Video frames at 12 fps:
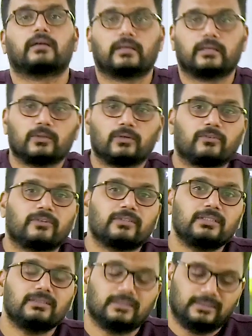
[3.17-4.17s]
Hello
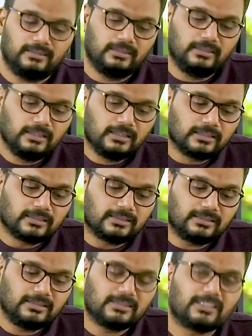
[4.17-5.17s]
everyone.
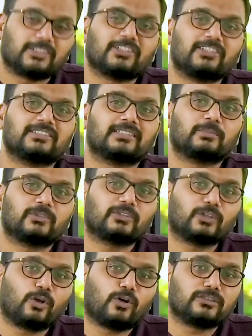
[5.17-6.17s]
This session is about
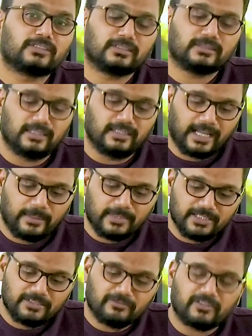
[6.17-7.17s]
loss and
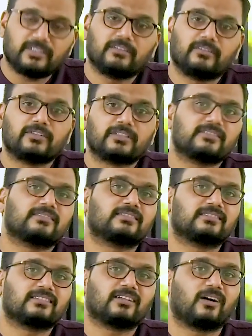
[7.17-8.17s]
damage fund, which
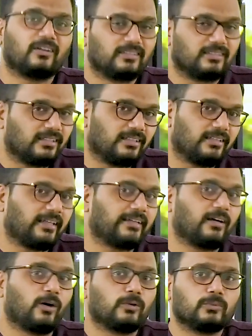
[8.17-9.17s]
is like
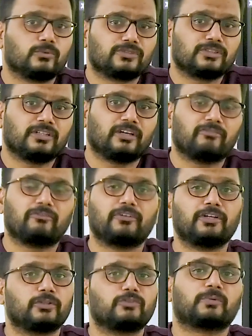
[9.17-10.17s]
almost in
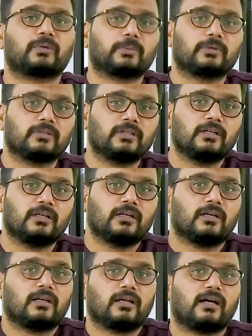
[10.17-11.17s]
every newspaper
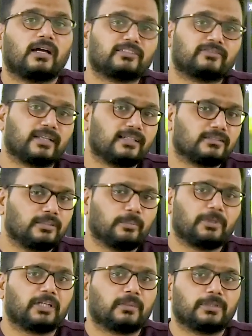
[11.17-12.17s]
as well as in
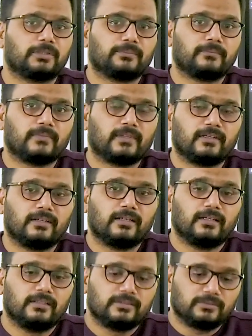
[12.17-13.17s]
PAB.
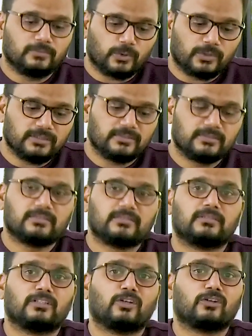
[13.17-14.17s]
See, what
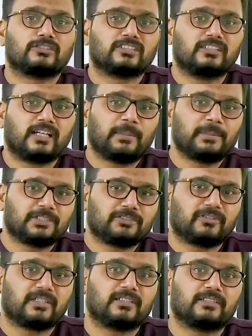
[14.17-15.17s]
is loss and damage
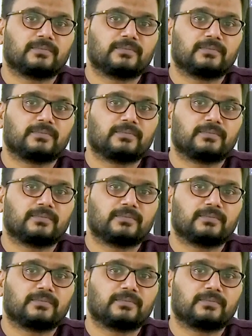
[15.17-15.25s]
fund?